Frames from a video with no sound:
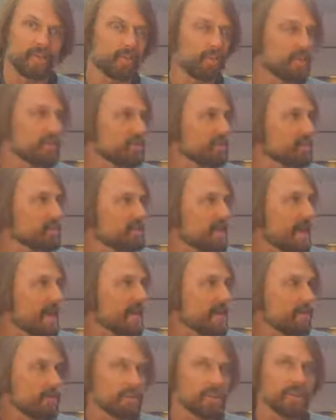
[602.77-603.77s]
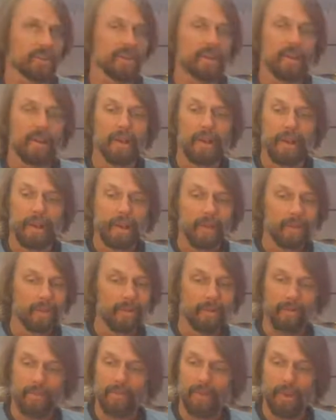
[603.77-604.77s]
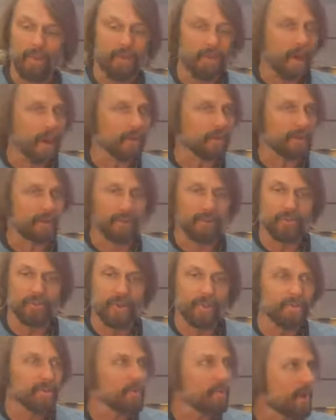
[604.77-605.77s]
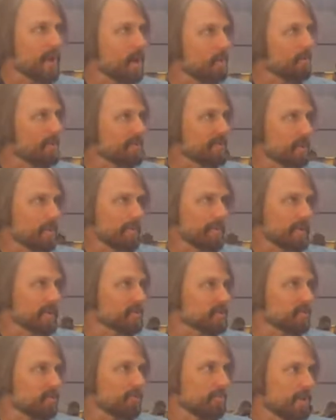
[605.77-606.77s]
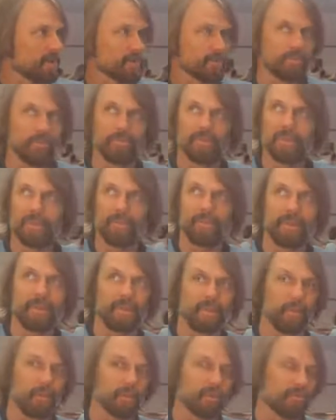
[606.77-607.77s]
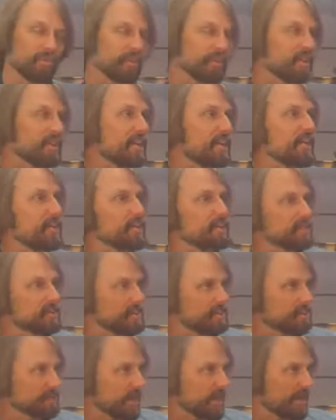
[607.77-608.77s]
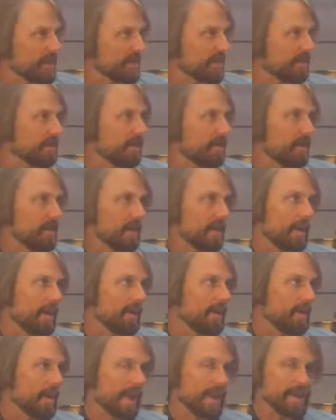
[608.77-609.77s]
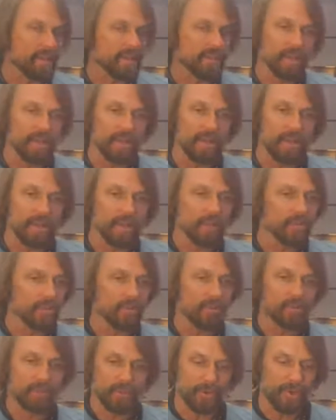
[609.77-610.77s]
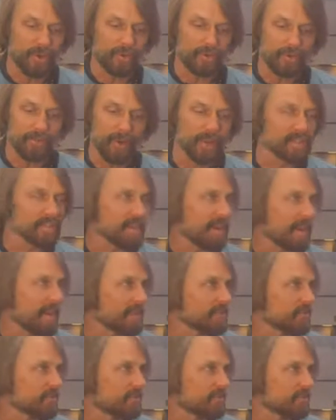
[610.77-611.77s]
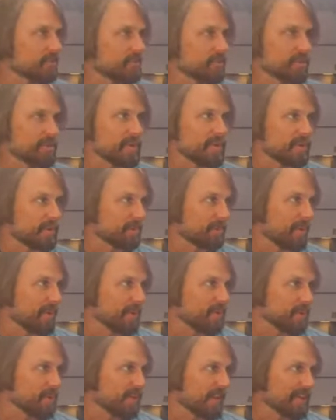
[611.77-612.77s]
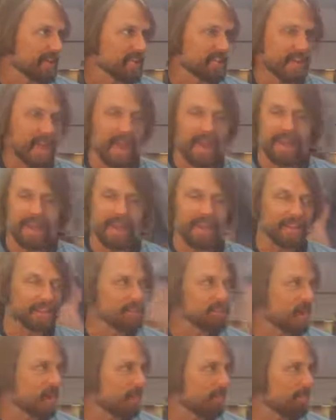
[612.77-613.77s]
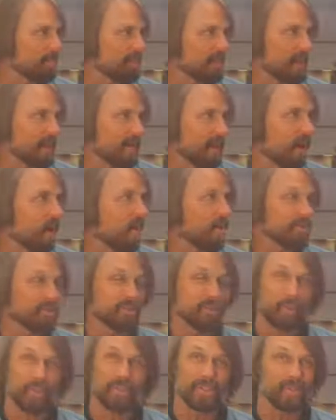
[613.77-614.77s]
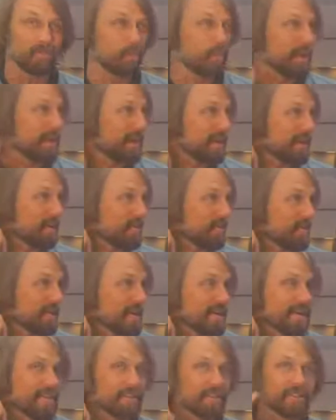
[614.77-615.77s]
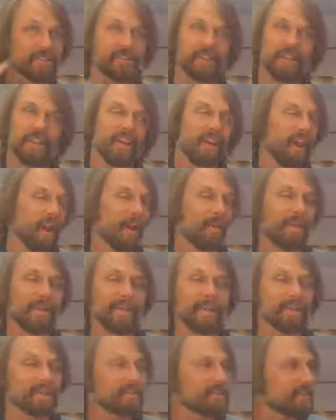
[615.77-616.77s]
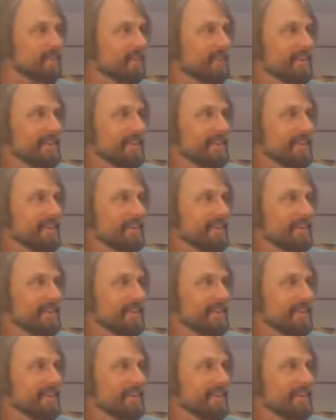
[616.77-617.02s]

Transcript: doing just that, using, they're not going to trip you out, but they're medicinal mushrooms that have been used for years in China and in Asia to treat breast cancer, to treat depression, anxiety, insomnia, all sorts of ringing in your ears. I mean, the